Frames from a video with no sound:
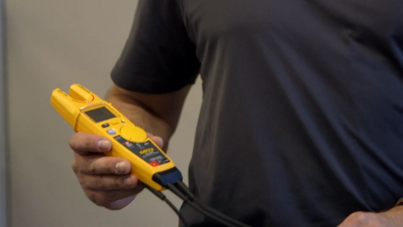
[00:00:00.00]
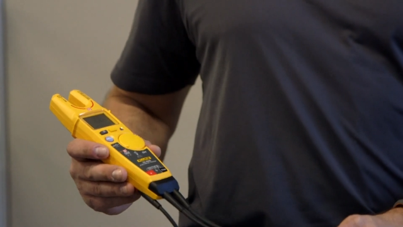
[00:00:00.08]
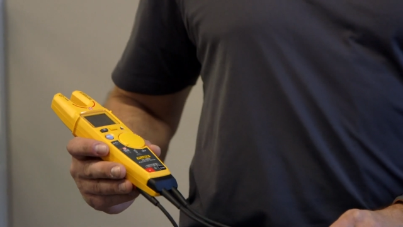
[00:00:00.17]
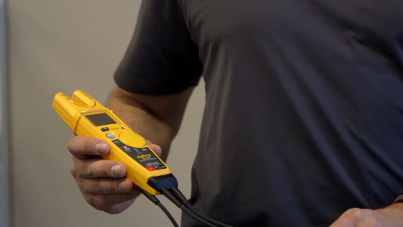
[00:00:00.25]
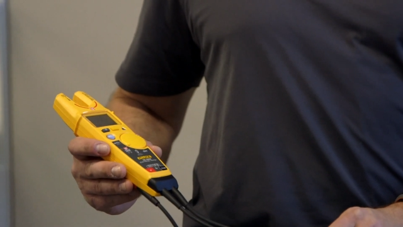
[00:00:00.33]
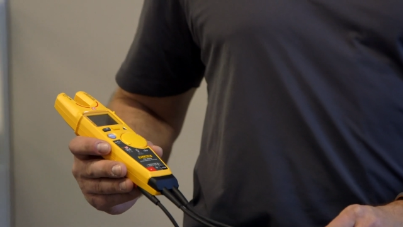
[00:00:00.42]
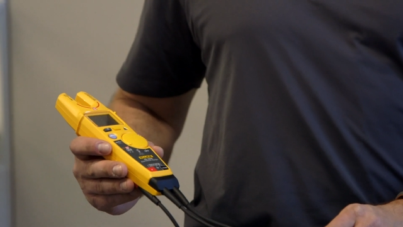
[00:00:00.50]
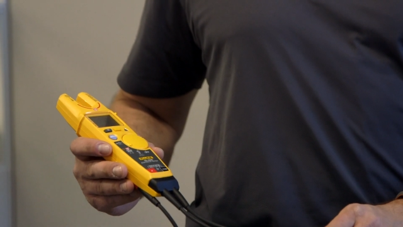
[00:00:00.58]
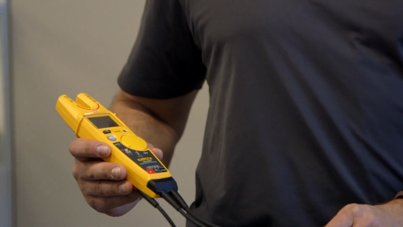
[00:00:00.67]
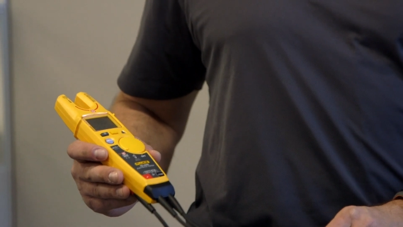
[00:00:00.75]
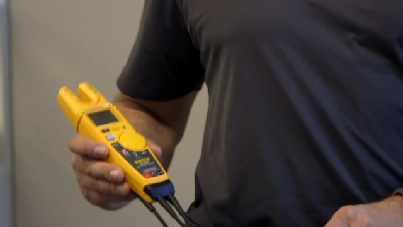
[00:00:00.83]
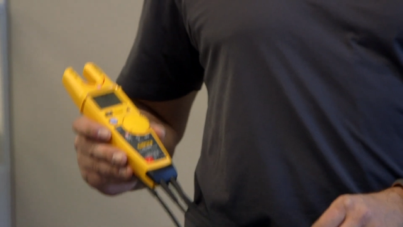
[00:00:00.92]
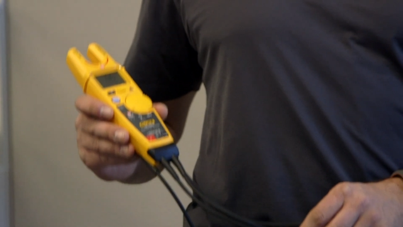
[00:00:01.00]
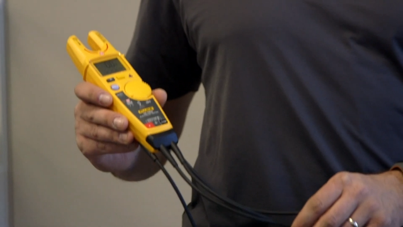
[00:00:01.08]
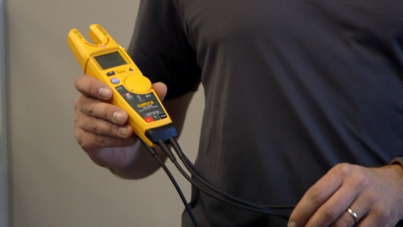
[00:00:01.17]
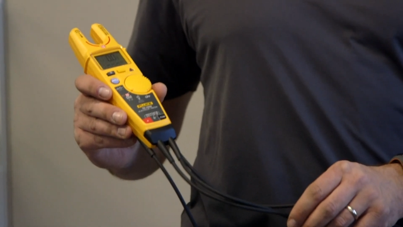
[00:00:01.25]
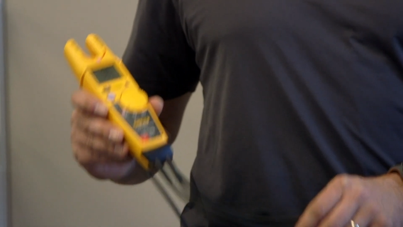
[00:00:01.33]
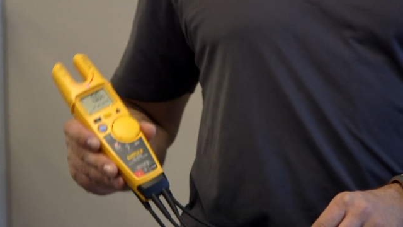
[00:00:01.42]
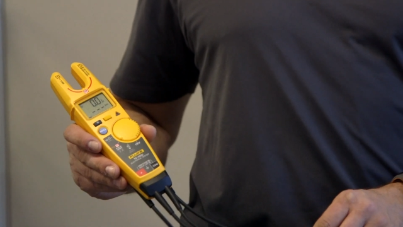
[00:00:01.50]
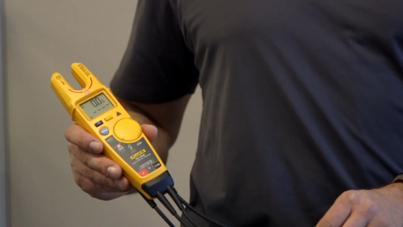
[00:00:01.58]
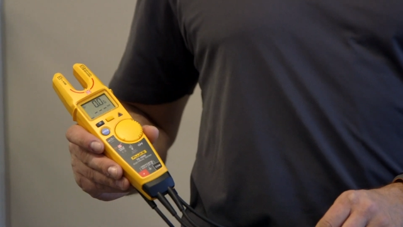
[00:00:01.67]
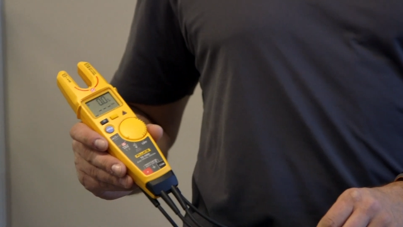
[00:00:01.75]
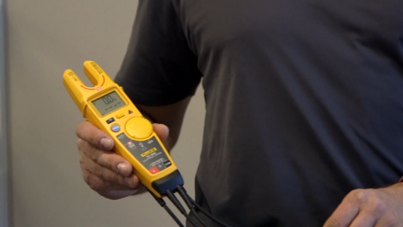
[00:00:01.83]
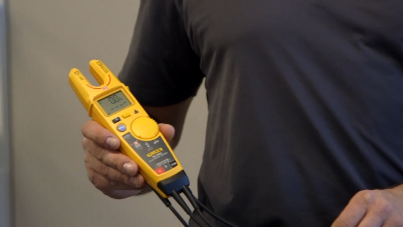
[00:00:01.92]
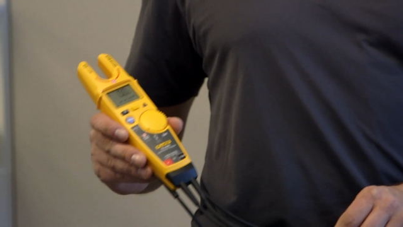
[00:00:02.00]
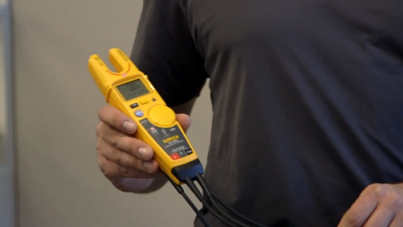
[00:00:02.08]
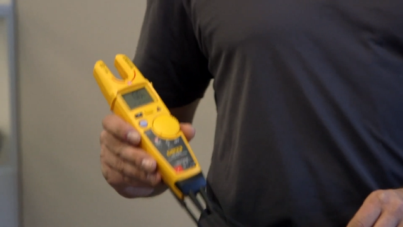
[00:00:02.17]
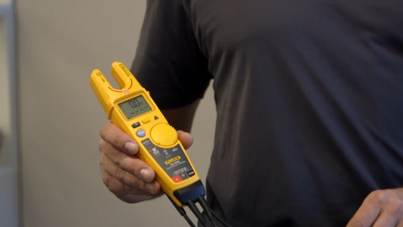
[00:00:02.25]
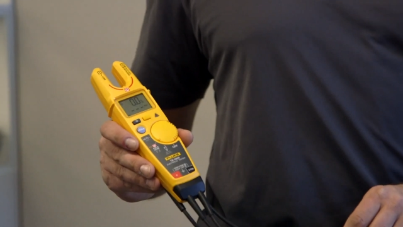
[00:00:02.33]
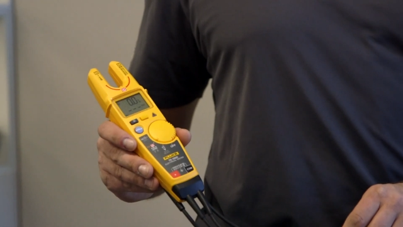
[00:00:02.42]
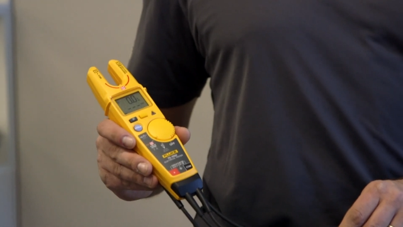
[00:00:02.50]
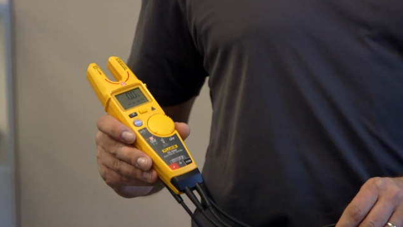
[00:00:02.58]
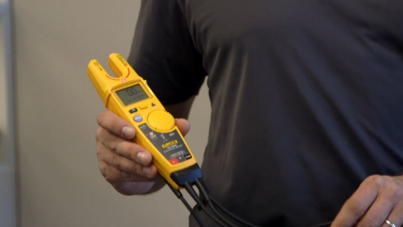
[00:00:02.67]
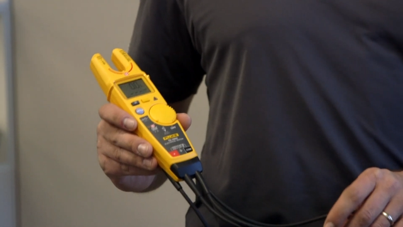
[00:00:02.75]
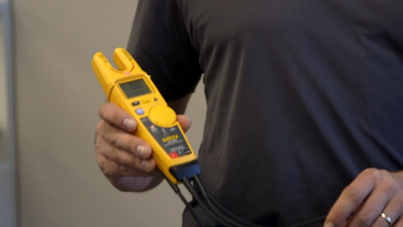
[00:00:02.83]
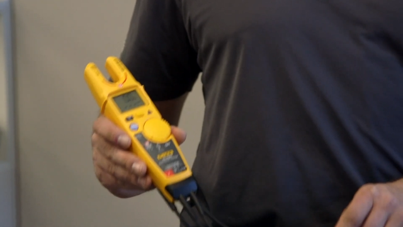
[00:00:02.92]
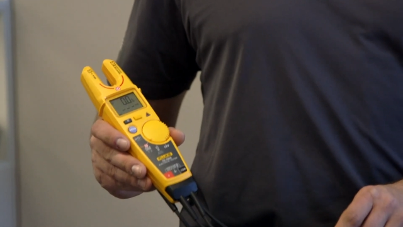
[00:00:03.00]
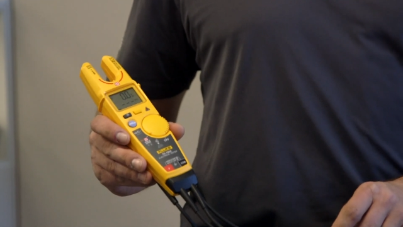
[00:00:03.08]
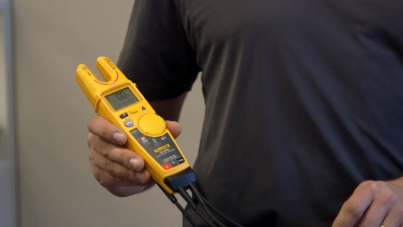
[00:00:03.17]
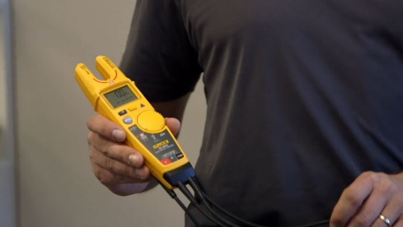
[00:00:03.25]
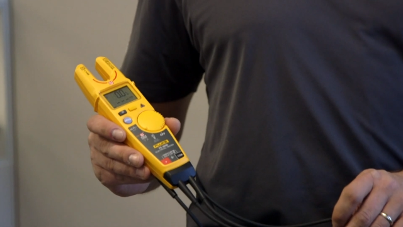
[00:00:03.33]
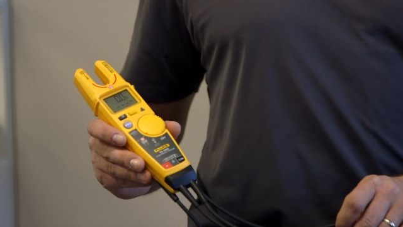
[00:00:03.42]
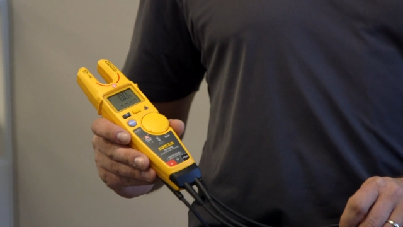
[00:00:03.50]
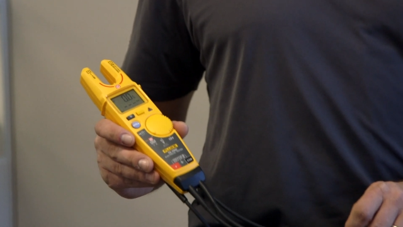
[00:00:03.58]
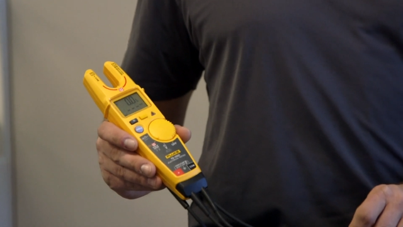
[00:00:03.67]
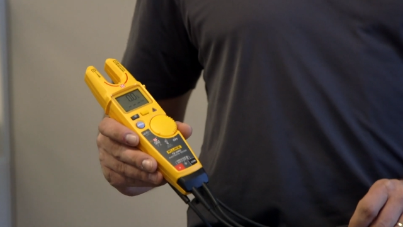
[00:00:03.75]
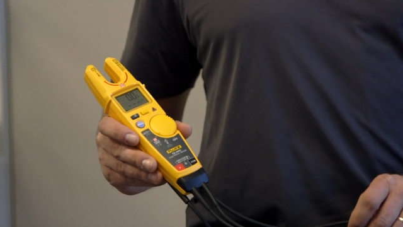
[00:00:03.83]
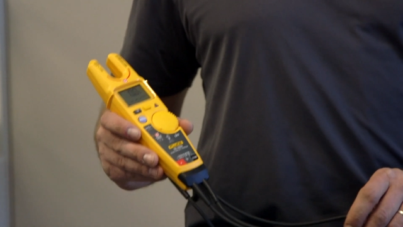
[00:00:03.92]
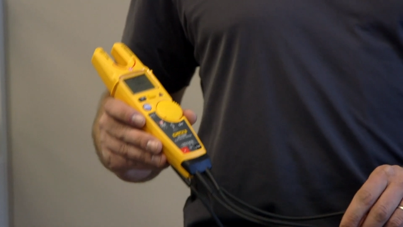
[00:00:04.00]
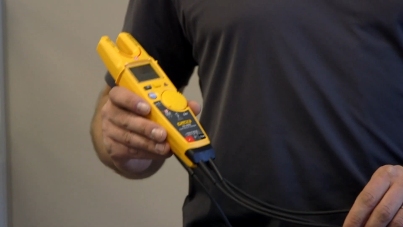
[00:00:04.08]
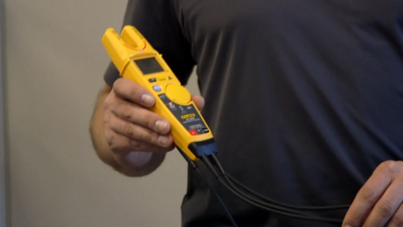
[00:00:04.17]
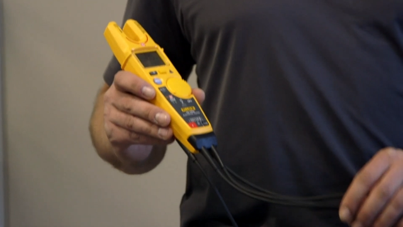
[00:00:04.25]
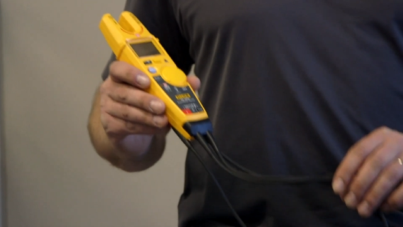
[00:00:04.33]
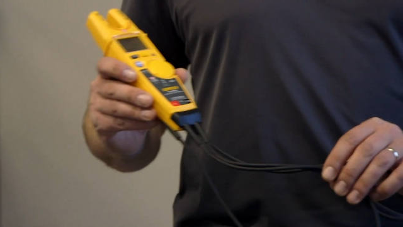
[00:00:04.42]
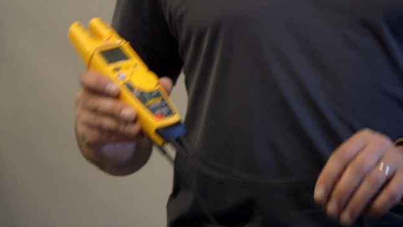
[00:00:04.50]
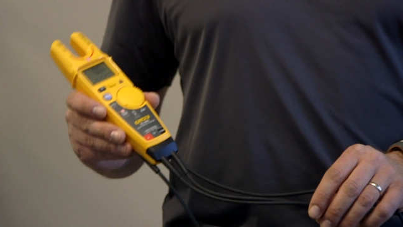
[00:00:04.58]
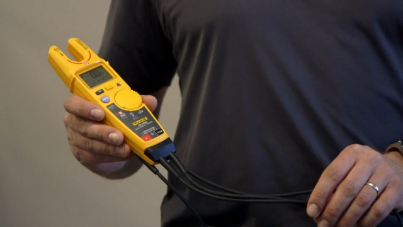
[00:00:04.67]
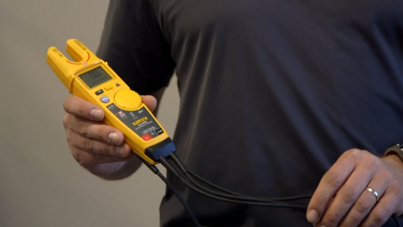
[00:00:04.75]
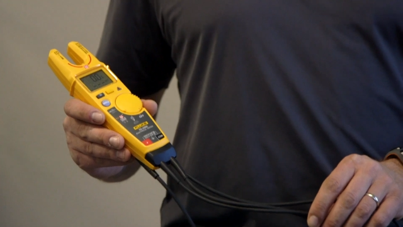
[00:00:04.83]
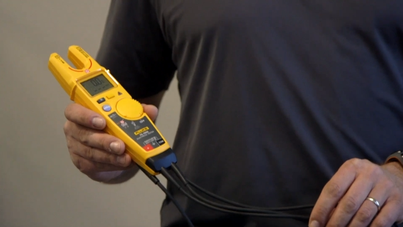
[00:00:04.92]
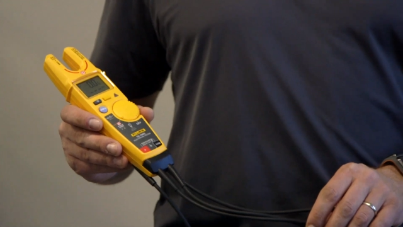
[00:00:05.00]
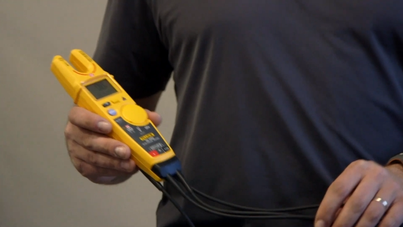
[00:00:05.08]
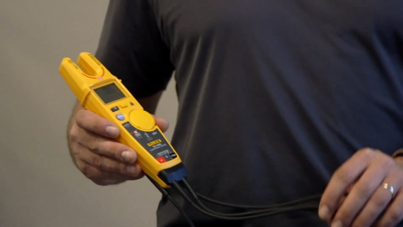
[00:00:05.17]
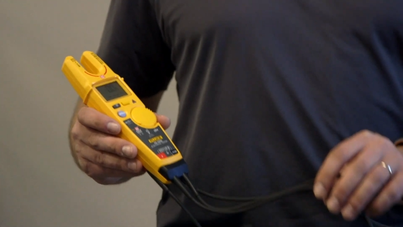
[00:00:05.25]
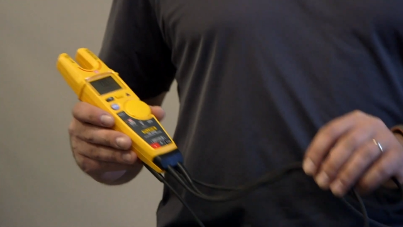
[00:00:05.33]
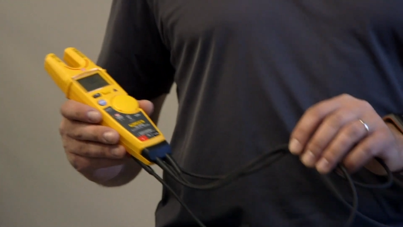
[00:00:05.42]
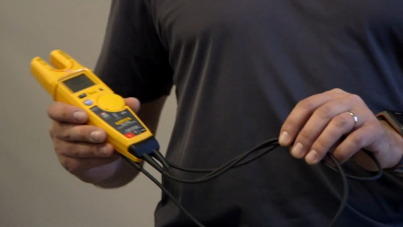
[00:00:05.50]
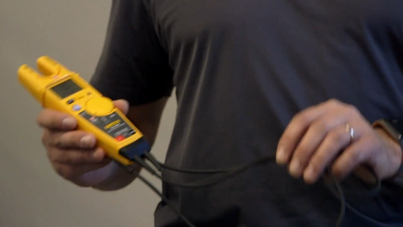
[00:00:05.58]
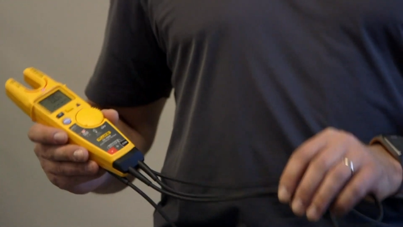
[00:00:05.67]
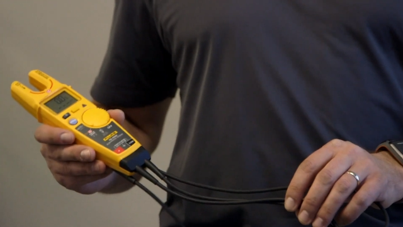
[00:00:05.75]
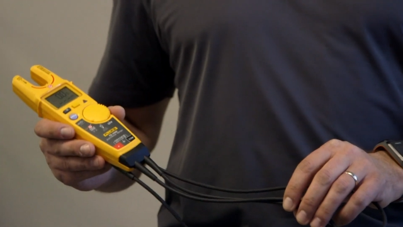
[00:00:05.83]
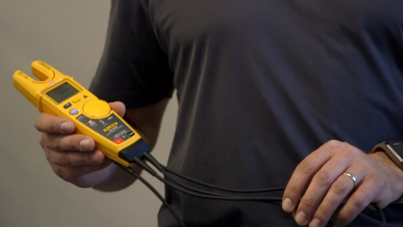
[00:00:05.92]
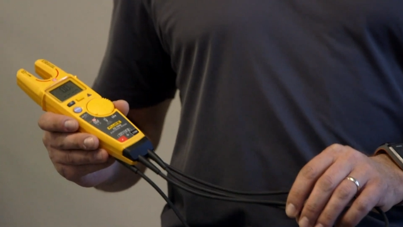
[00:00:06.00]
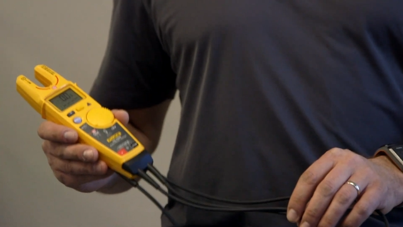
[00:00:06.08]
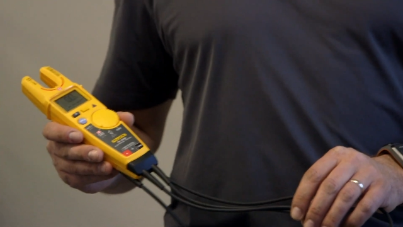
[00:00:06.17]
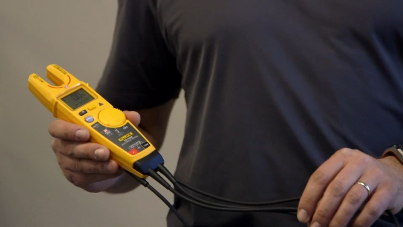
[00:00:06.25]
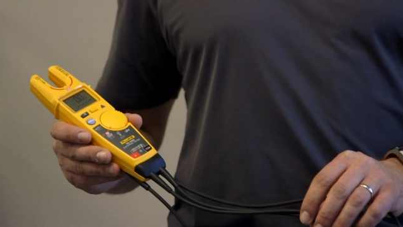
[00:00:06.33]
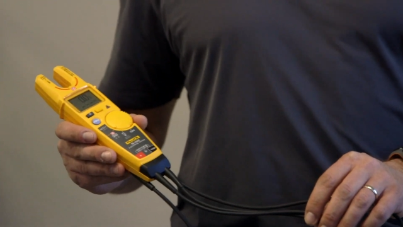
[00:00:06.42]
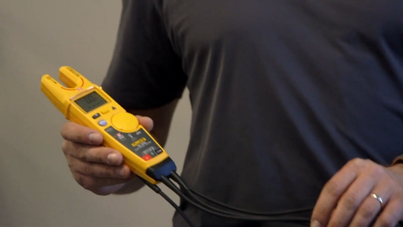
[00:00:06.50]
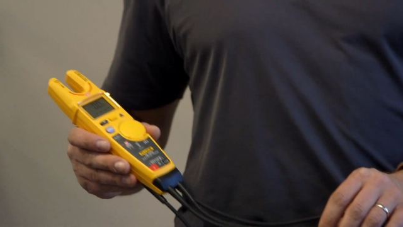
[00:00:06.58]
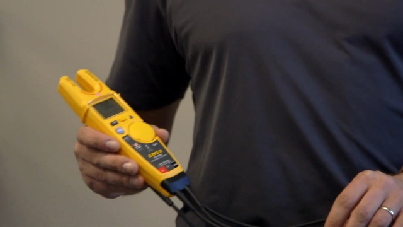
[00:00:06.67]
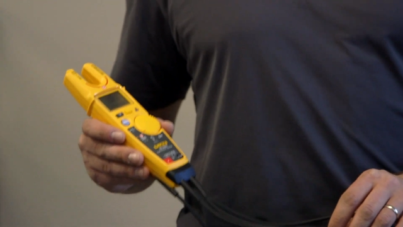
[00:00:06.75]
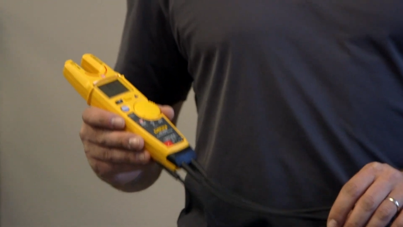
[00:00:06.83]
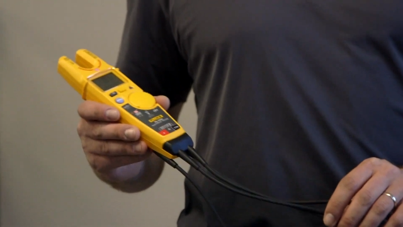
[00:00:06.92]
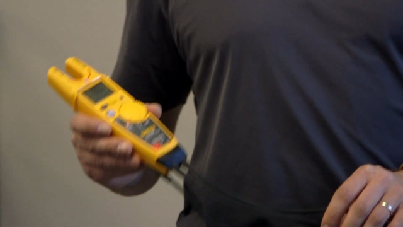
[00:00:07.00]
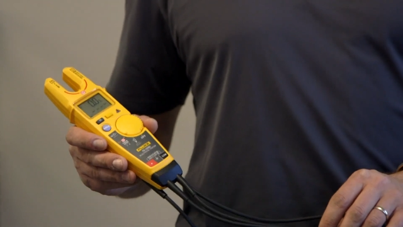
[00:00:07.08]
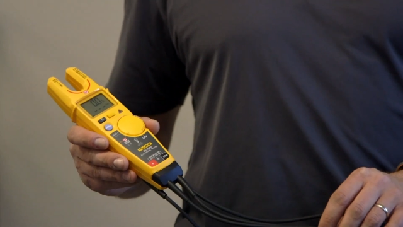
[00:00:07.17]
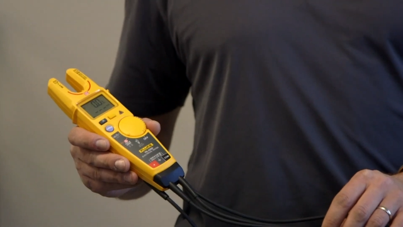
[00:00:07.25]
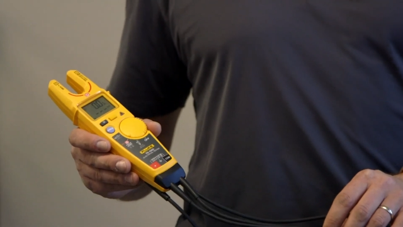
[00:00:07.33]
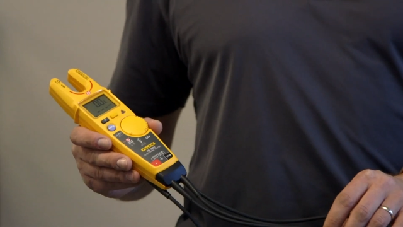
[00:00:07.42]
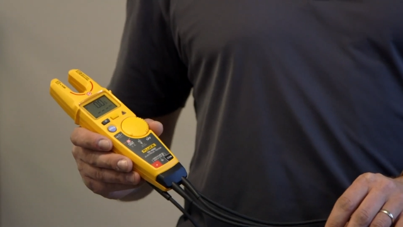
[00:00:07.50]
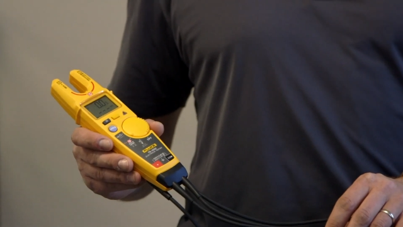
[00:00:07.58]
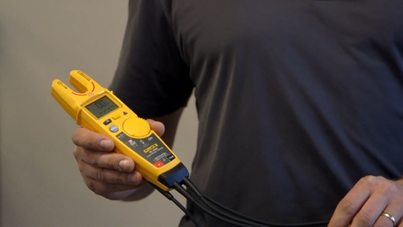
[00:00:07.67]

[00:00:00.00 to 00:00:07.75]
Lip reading: Nobody's mouth can be seen.